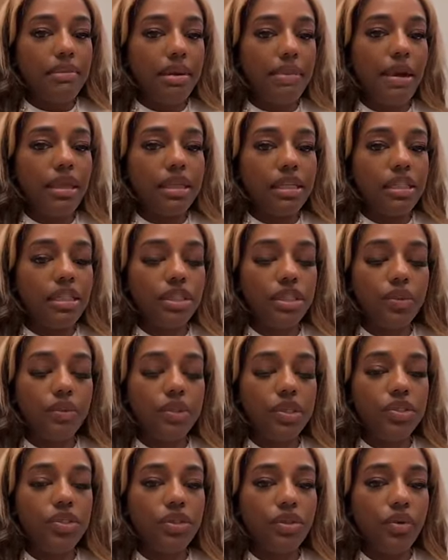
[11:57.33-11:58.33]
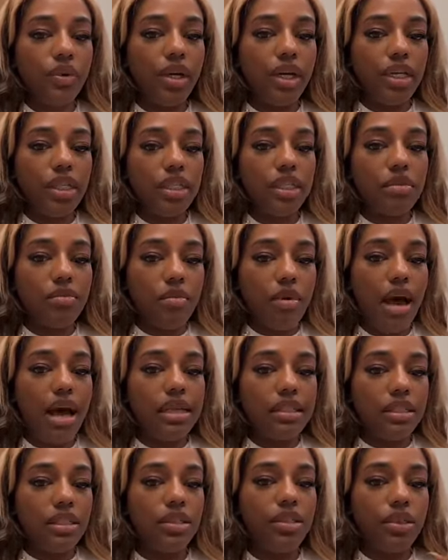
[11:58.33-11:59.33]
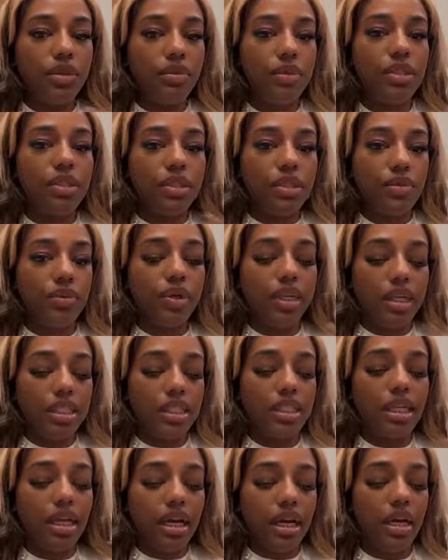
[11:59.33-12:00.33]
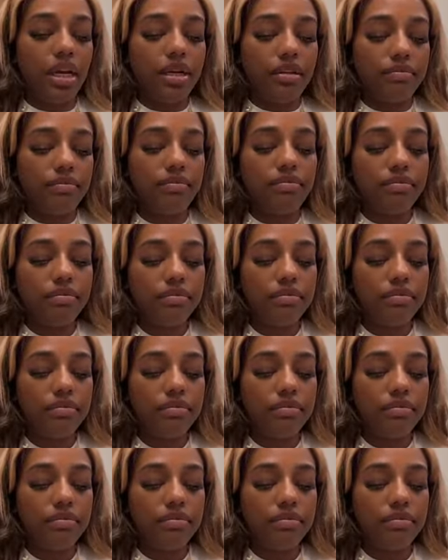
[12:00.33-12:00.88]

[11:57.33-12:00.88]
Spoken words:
Tell me about this Two of Swords. Why is the Two of Swords here?